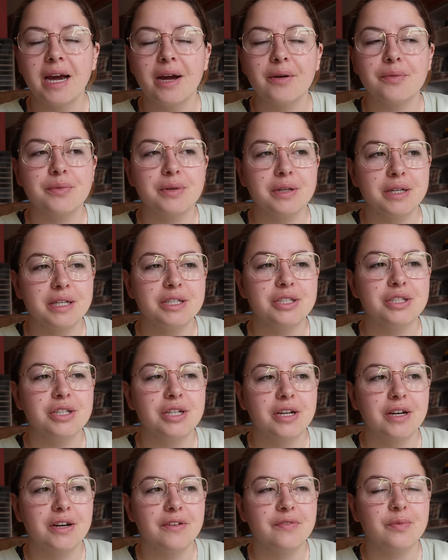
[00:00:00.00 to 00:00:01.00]
I really
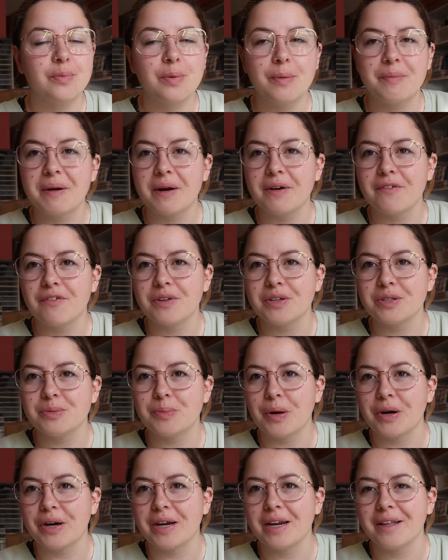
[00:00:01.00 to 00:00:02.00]
should have prepared for this
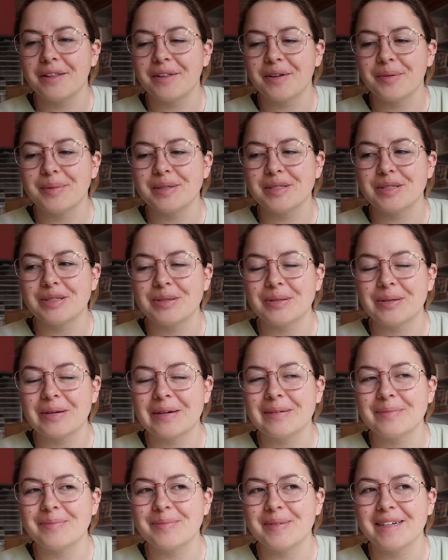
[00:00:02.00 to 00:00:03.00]
market a little bit
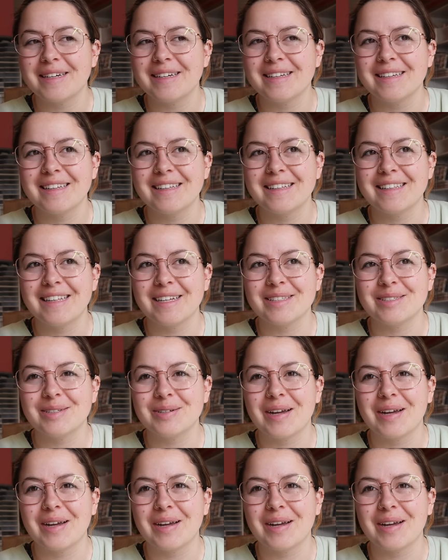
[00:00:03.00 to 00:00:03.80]
sooner, but that's